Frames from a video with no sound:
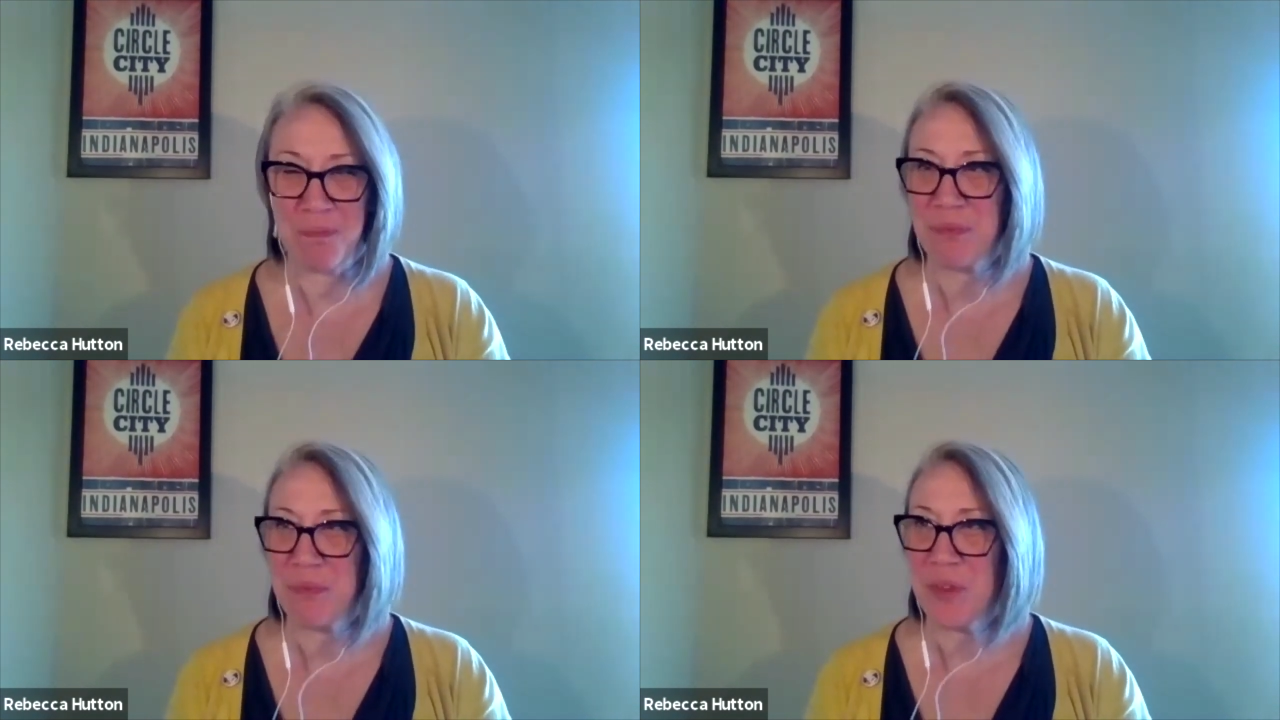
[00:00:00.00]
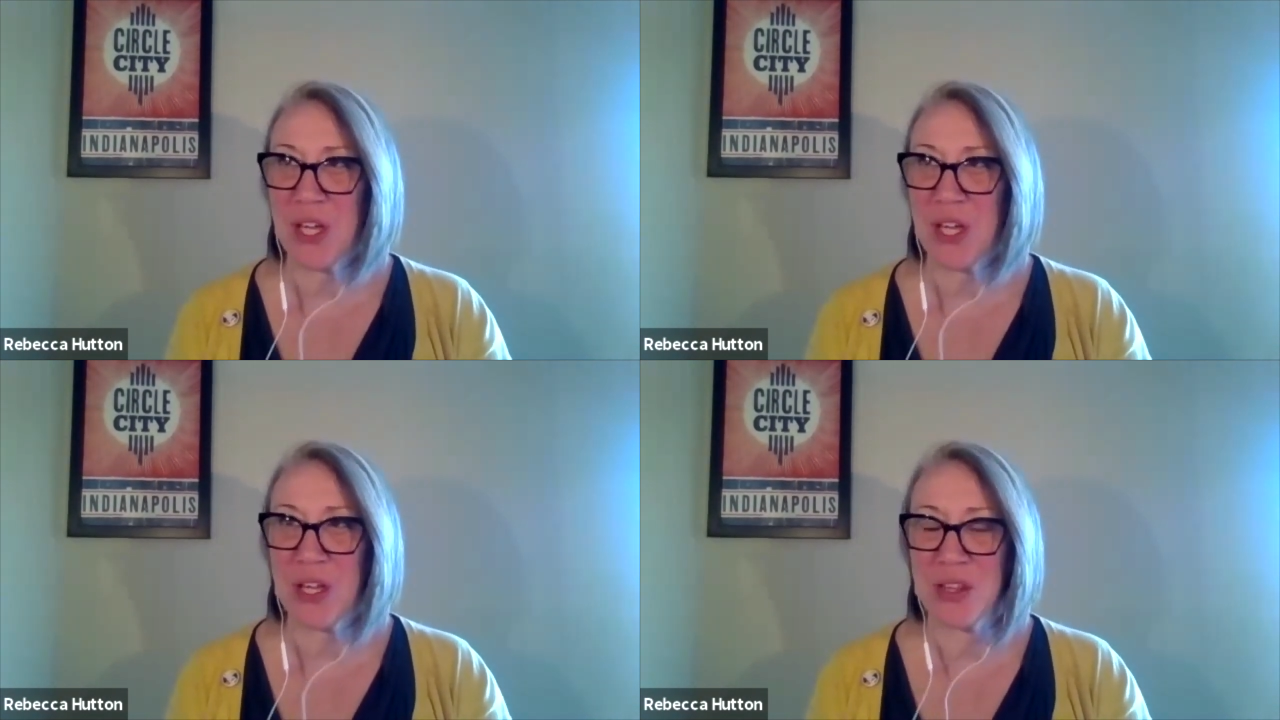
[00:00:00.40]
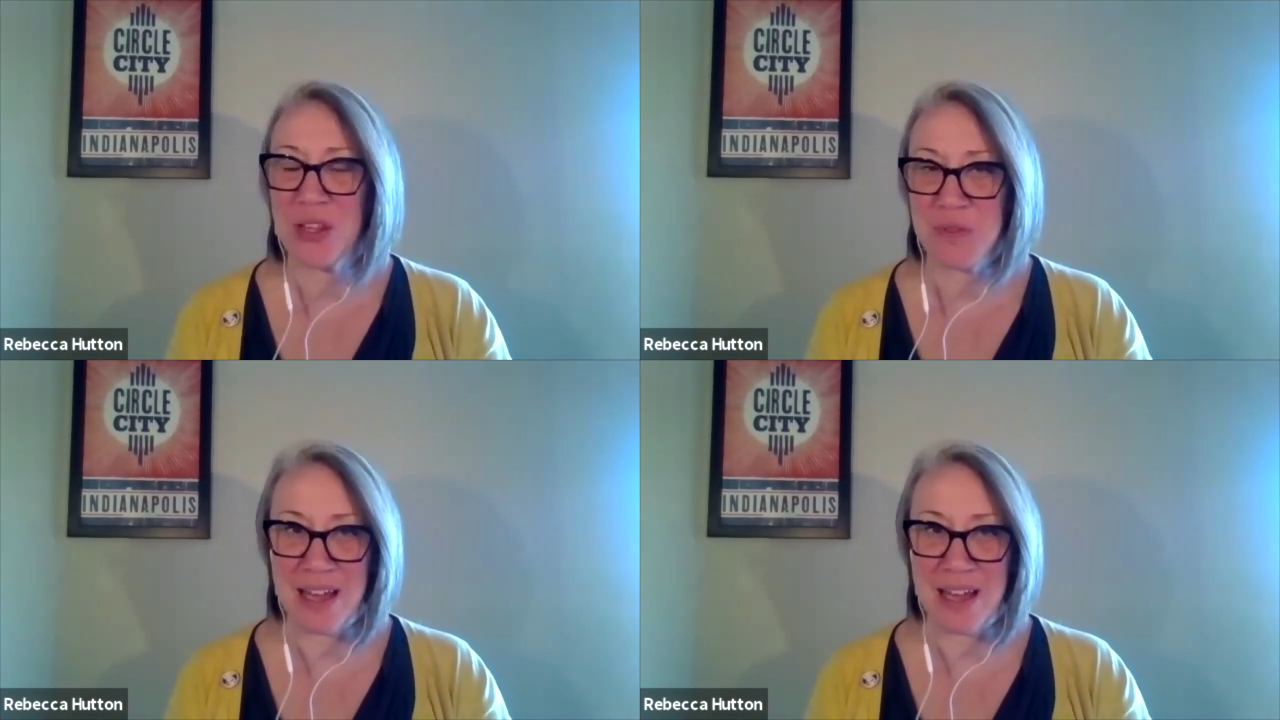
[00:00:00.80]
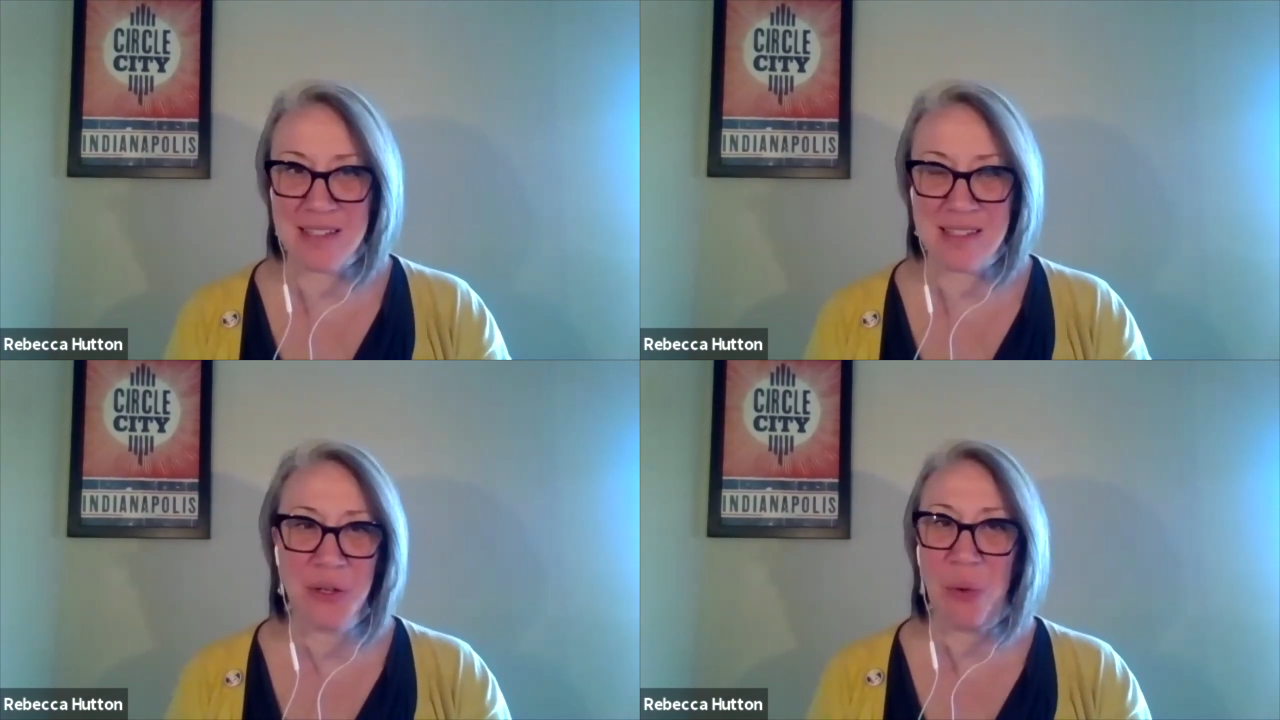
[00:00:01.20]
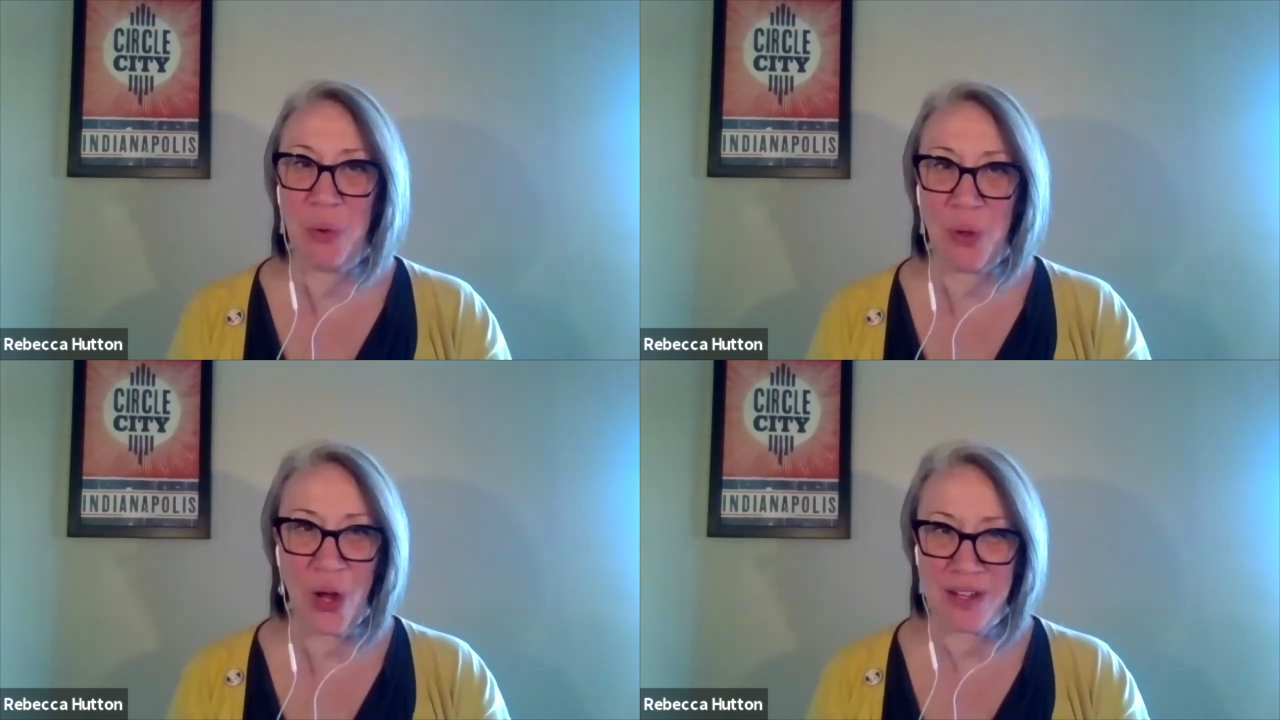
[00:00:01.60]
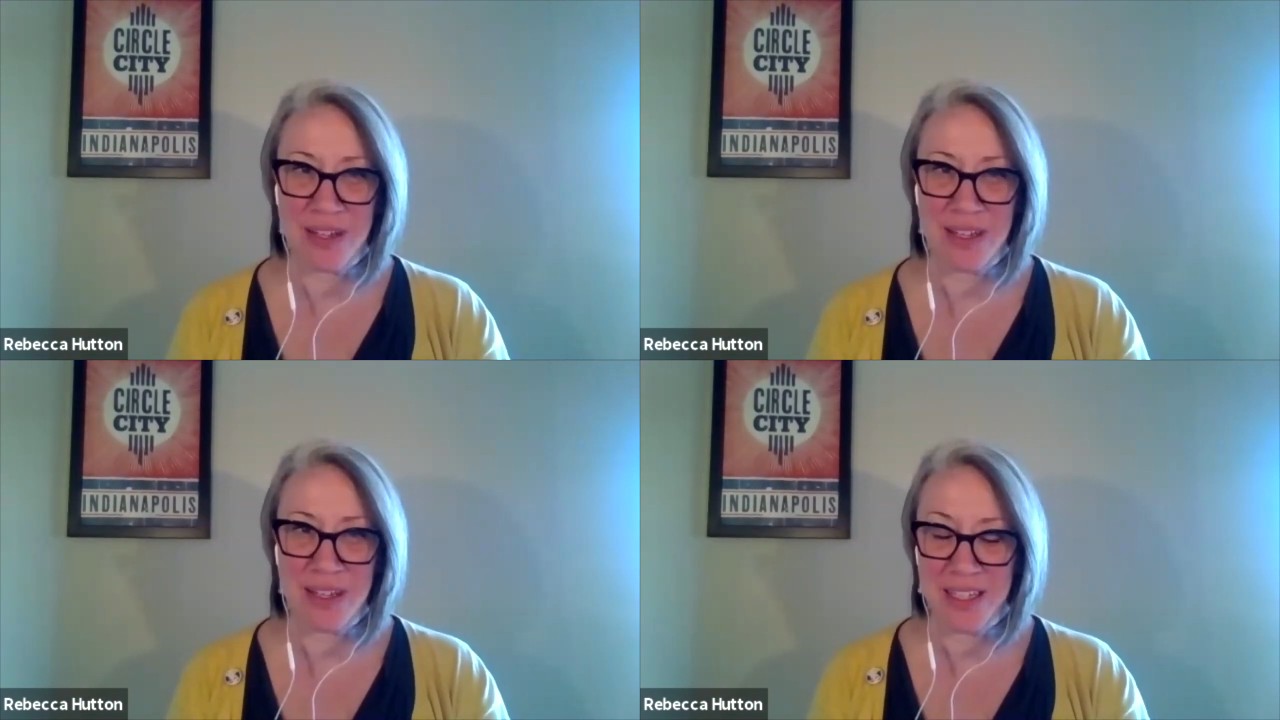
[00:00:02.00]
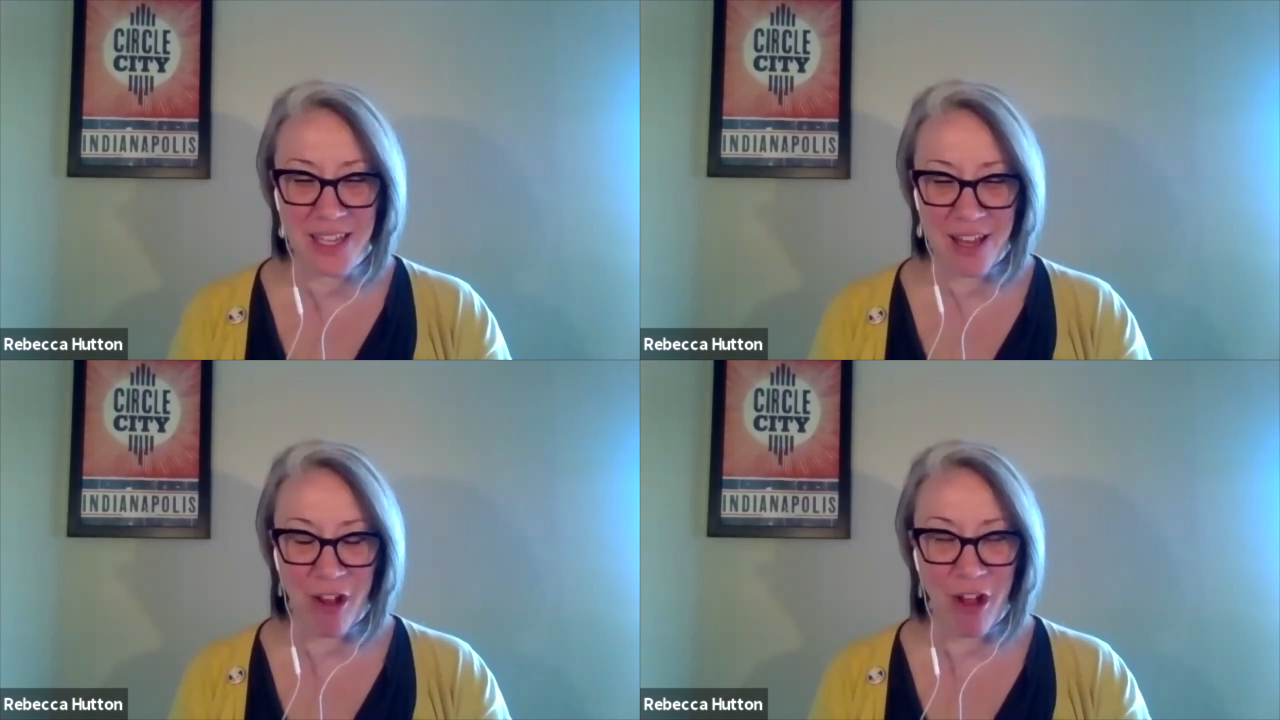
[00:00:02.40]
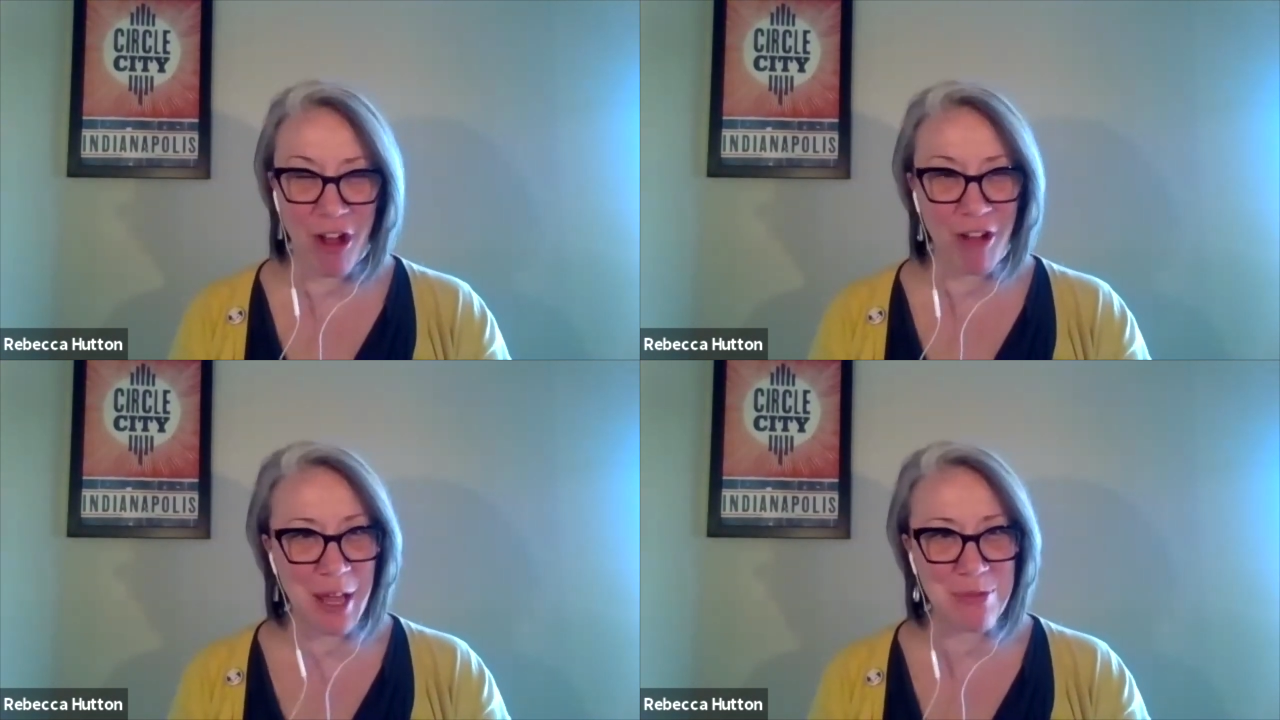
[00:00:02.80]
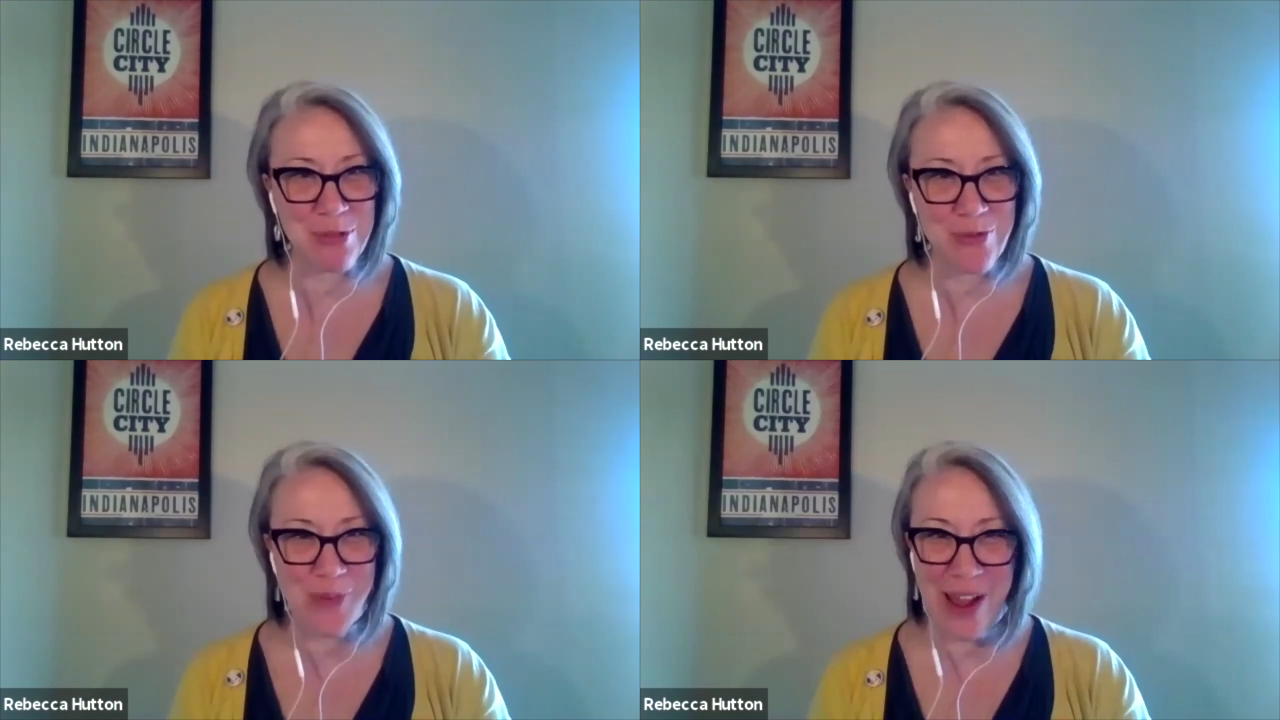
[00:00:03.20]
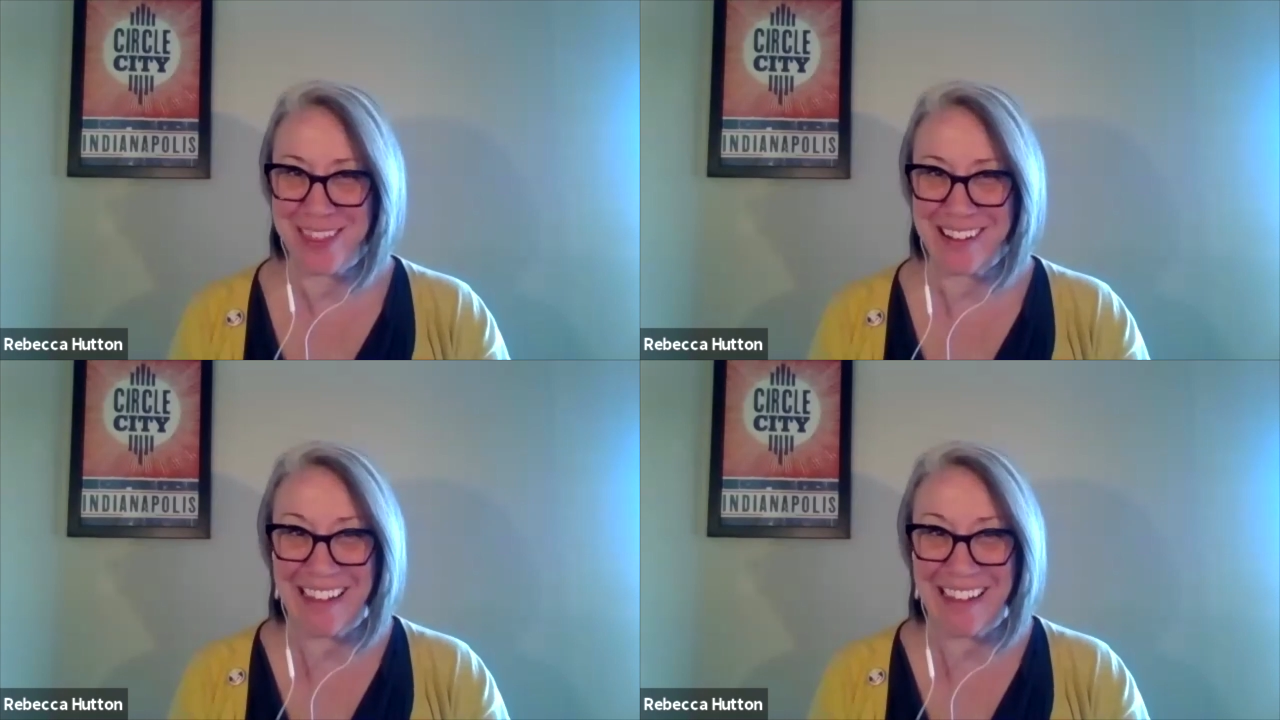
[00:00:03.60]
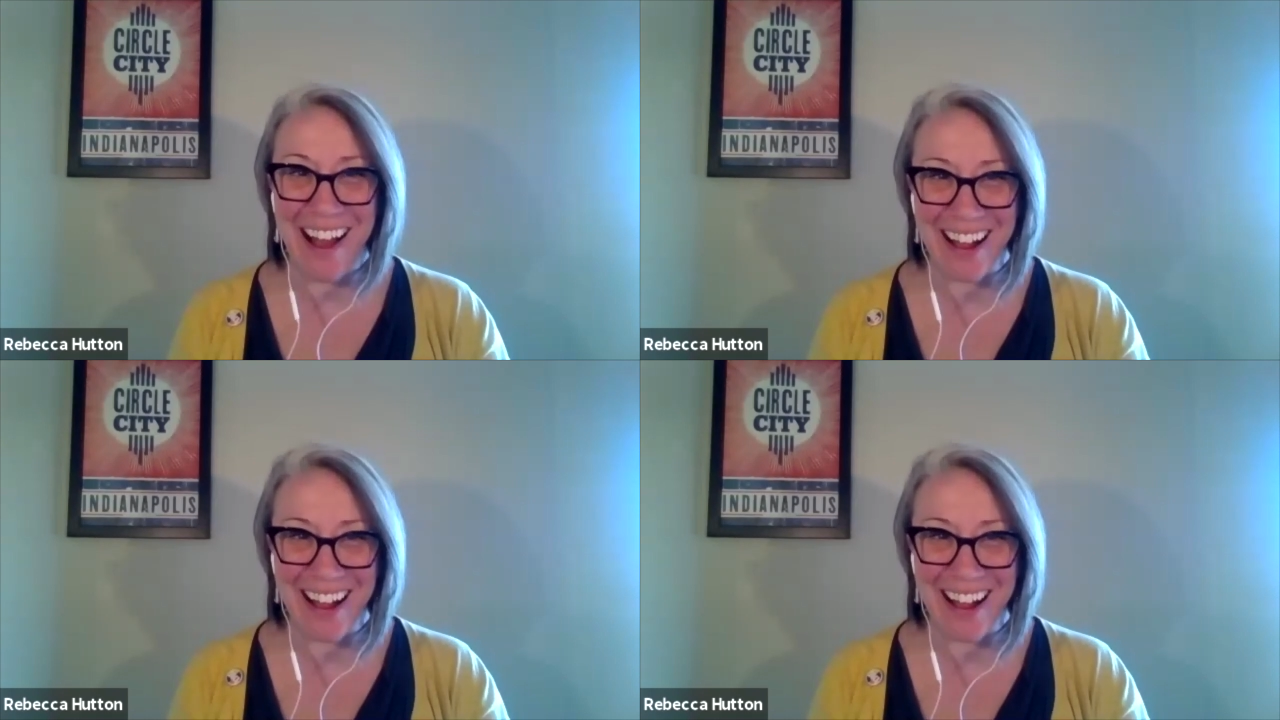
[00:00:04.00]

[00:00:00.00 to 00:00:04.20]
enthusiastically, wholeheartedly, and oftentimes around the clock.